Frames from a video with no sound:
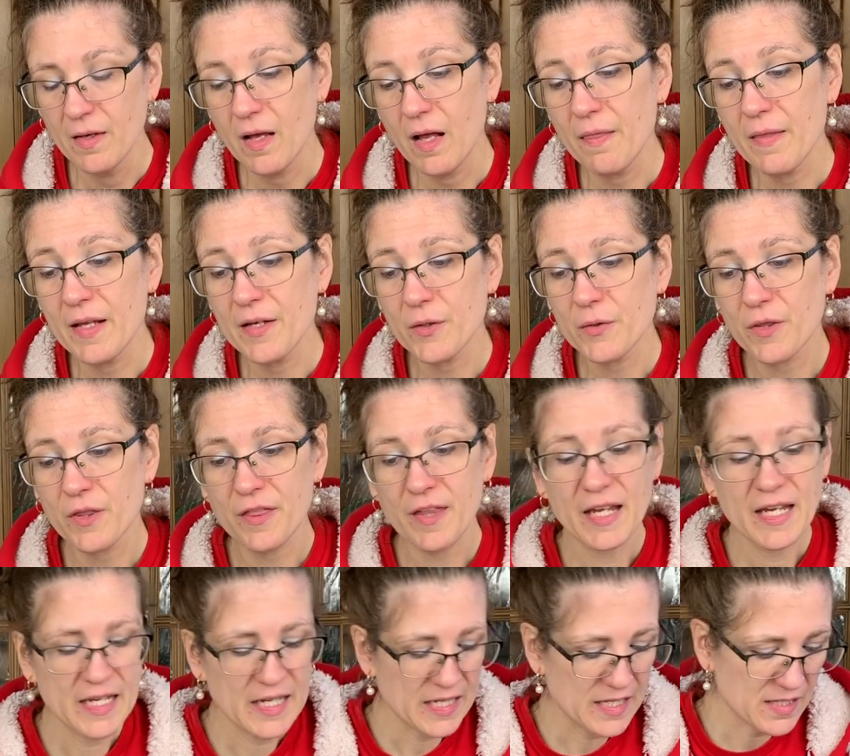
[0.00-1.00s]
And then on
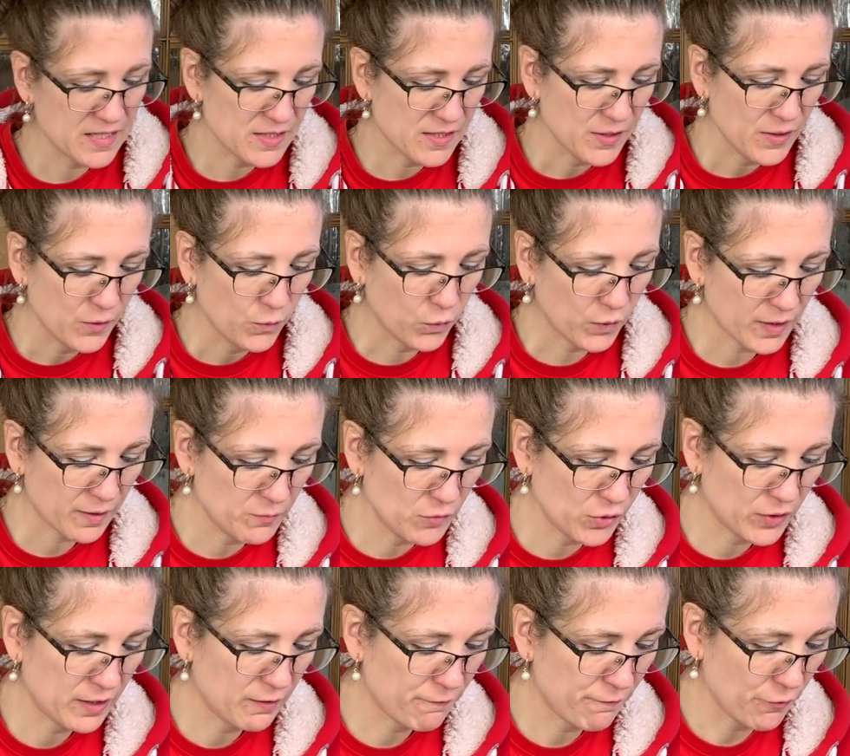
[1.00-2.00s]
these, what I'm
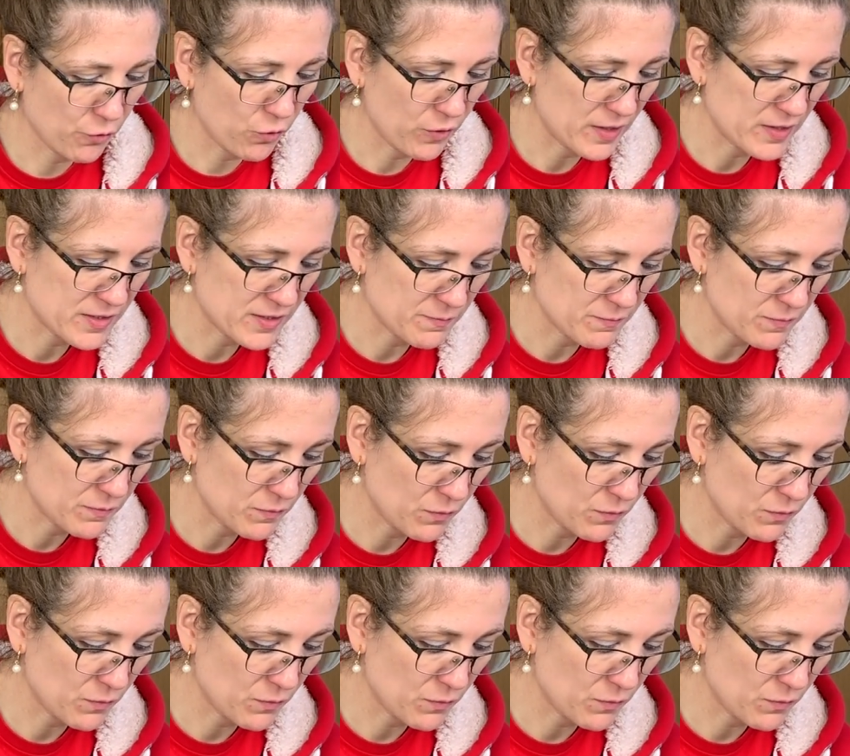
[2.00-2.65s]
looking for is some